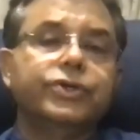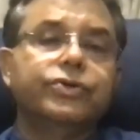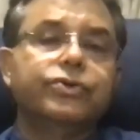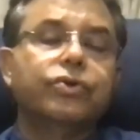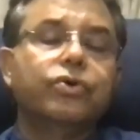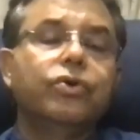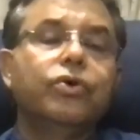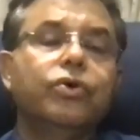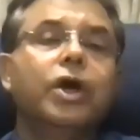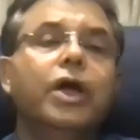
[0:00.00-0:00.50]

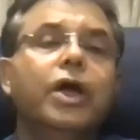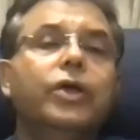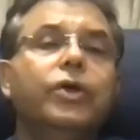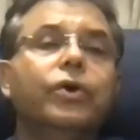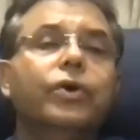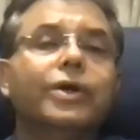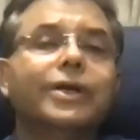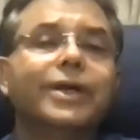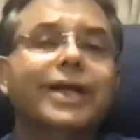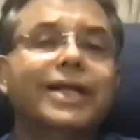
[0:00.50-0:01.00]
So
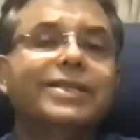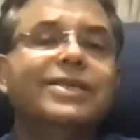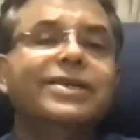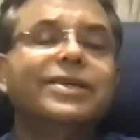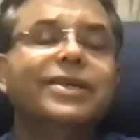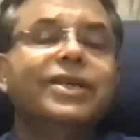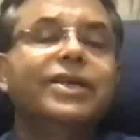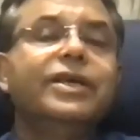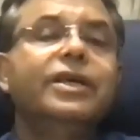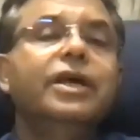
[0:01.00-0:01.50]
your
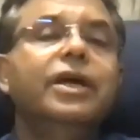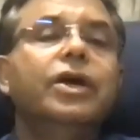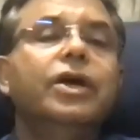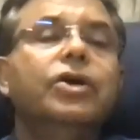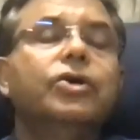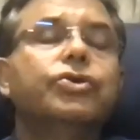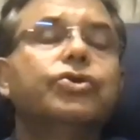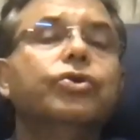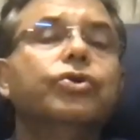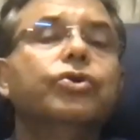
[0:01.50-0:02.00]
density
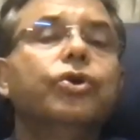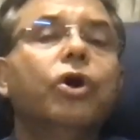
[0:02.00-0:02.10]
should